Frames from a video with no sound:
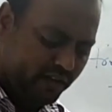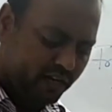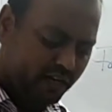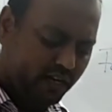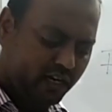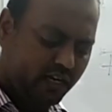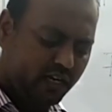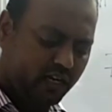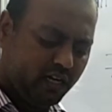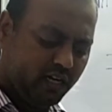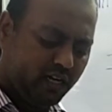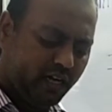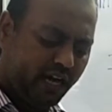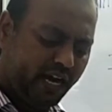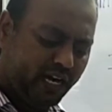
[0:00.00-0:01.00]

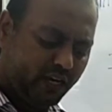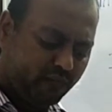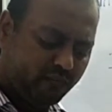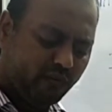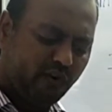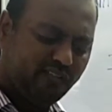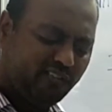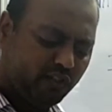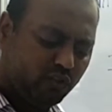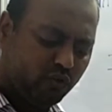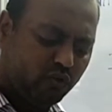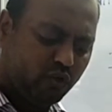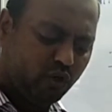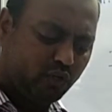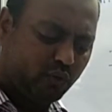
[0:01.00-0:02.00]
uh, had forced
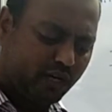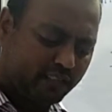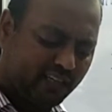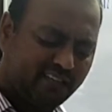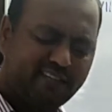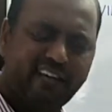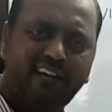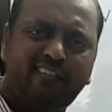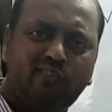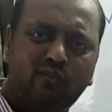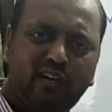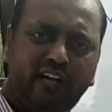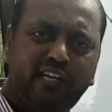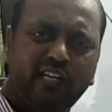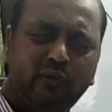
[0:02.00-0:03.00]
to go to other states
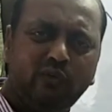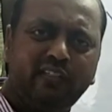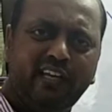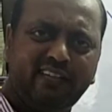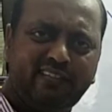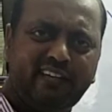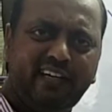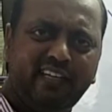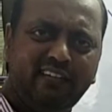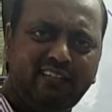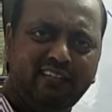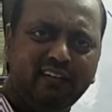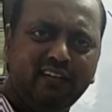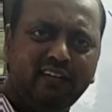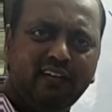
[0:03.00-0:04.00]
to continue their
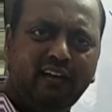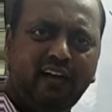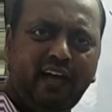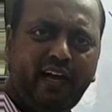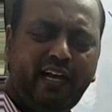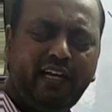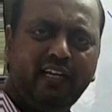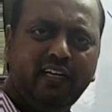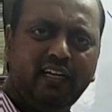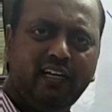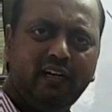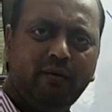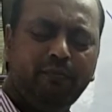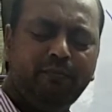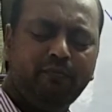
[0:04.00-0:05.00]
studies and
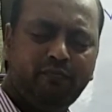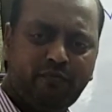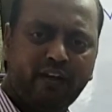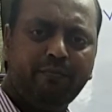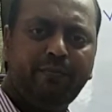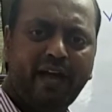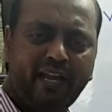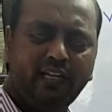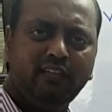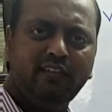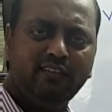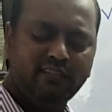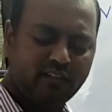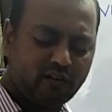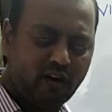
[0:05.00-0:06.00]
uh, for banning
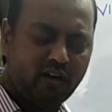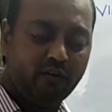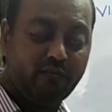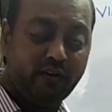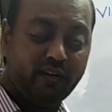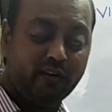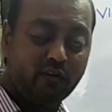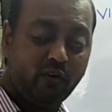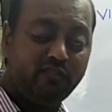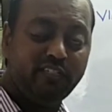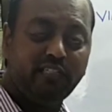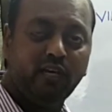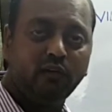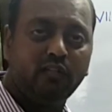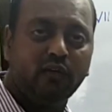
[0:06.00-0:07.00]
these, uh, for
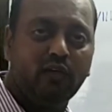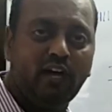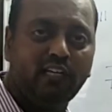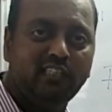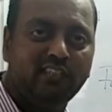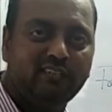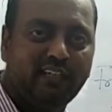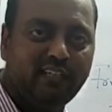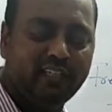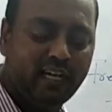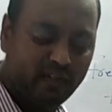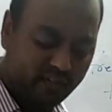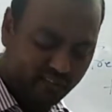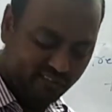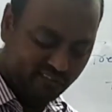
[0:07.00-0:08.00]
closing down the colleges and
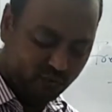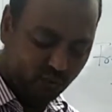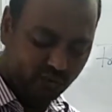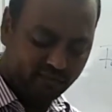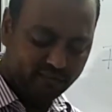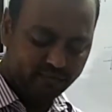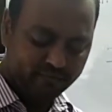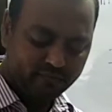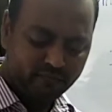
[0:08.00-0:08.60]
the schools.